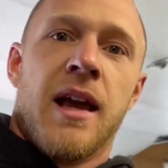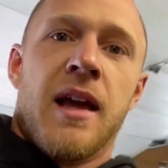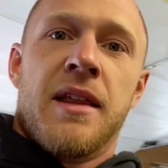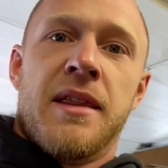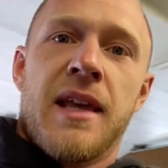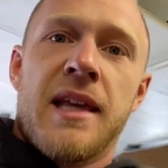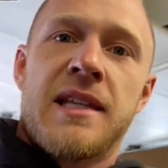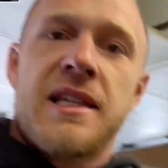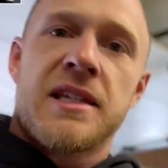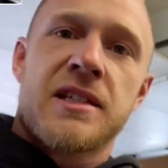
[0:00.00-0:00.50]

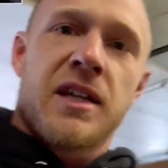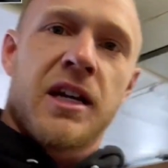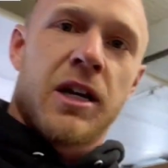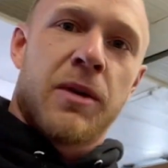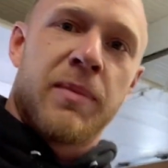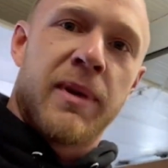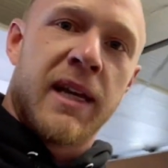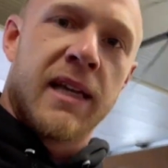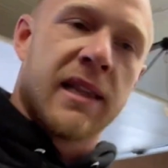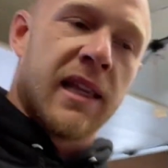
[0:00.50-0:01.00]
This is going to
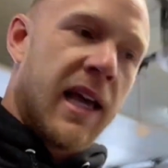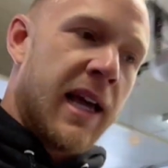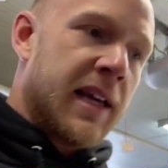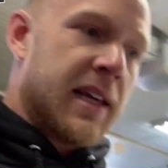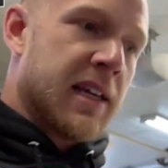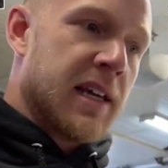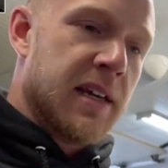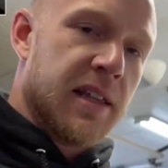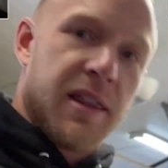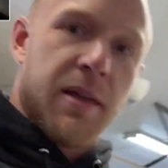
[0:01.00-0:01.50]
be like
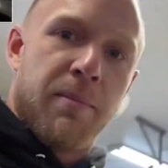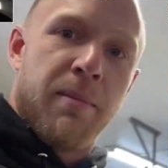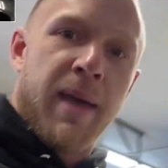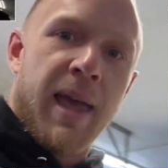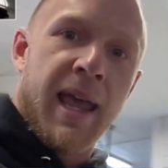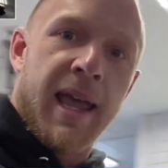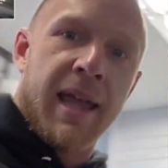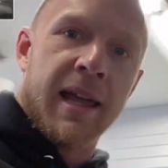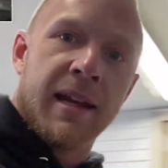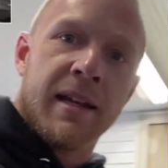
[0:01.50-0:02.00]
the
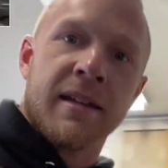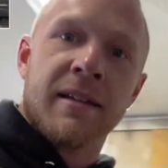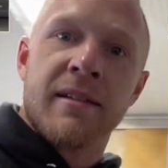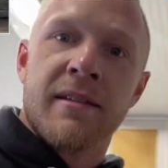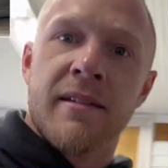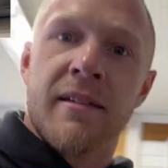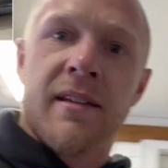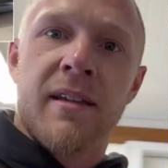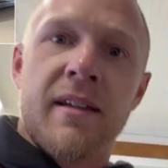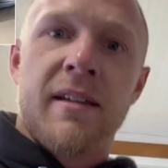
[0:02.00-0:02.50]
main
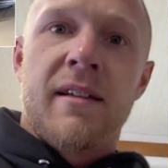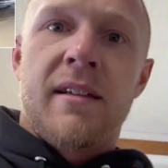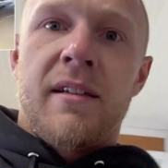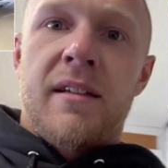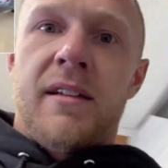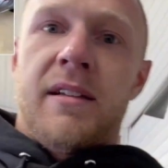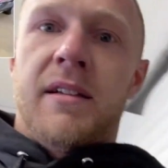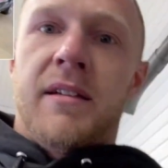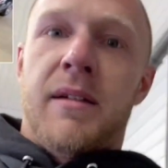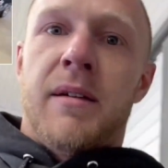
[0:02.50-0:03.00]

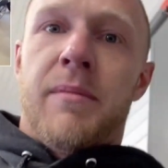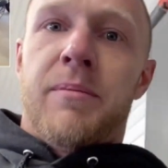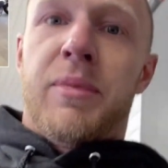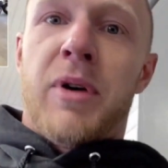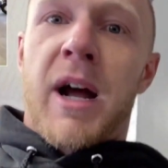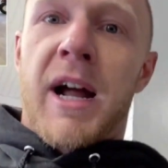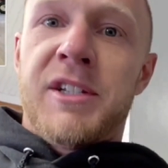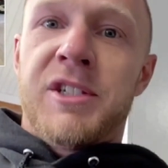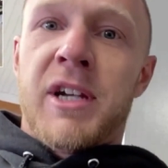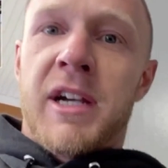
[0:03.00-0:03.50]

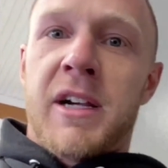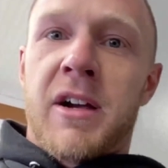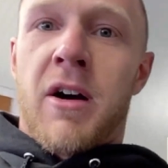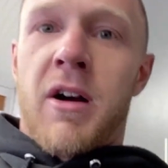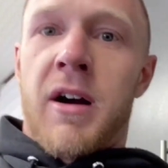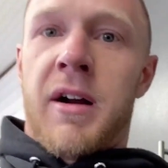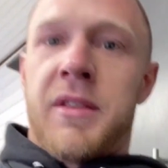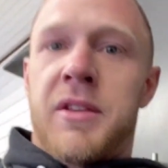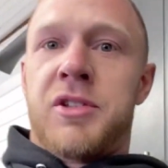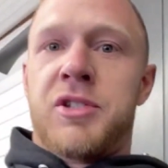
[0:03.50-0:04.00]
project
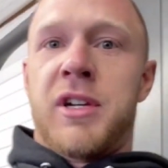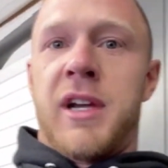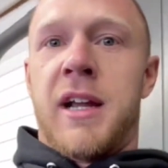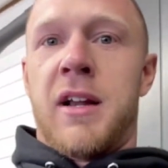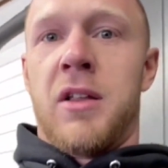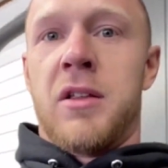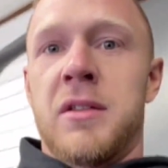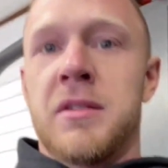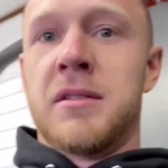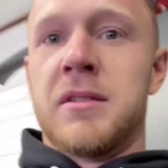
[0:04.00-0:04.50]
car on the
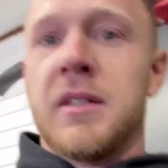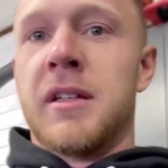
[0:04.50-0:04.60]
channel.